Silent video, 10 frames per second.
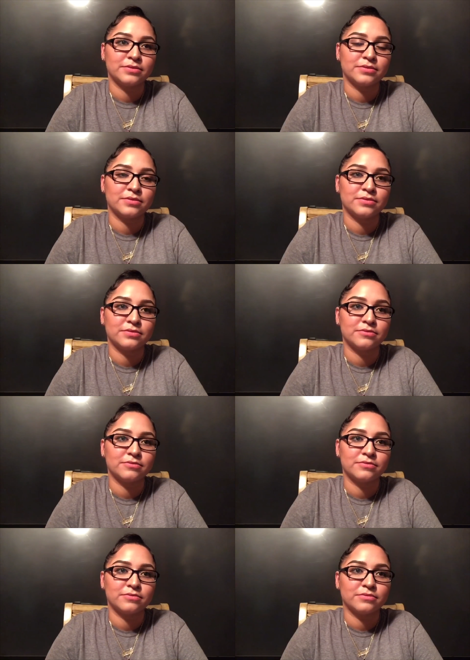
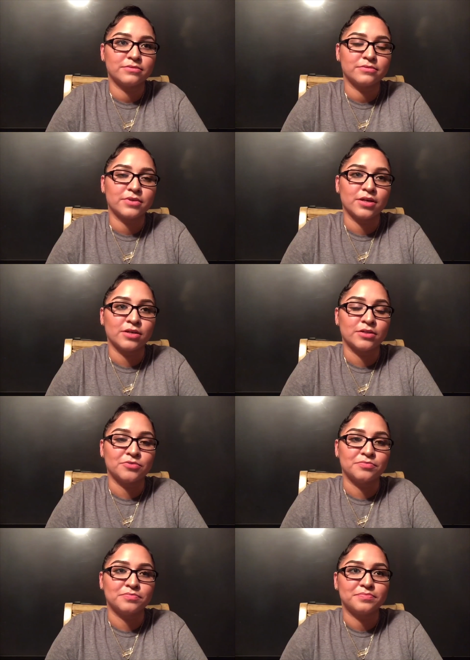
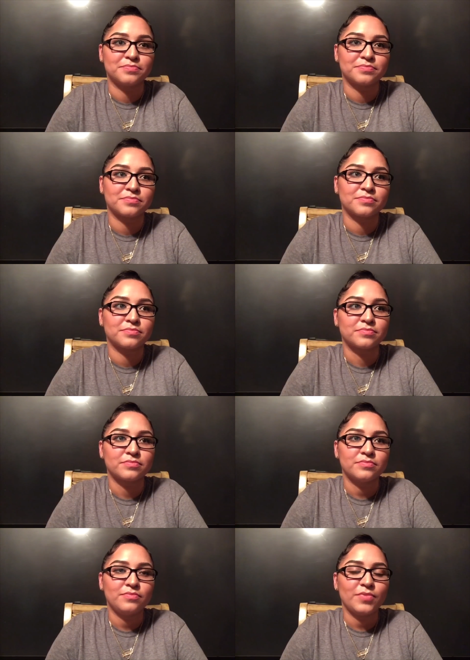(no one is talking)